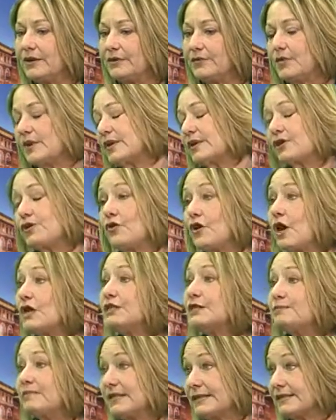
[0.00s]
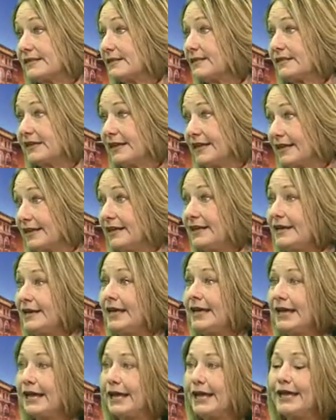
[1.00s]
what the Crosbys had done.
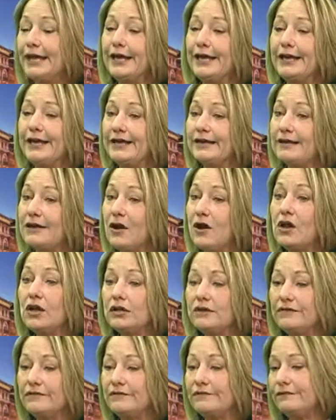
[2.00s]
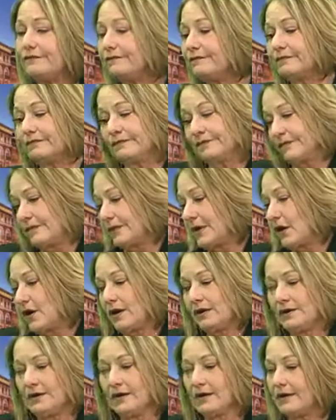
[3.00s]
And all of
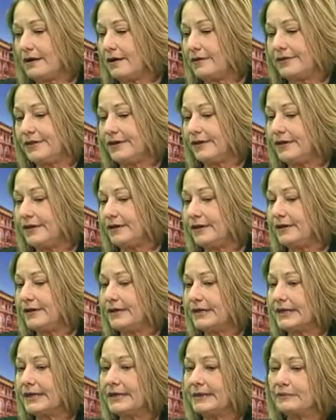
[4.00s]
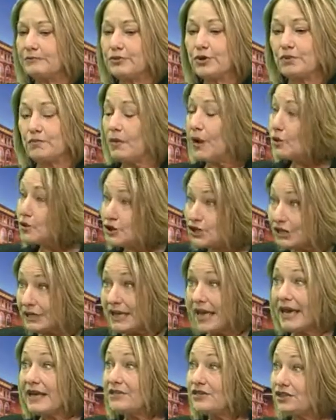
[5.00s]
the promotion
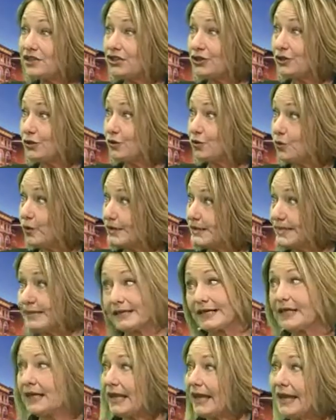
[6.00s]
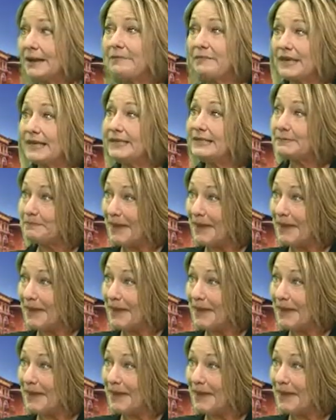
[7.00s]
last year was the Clambake's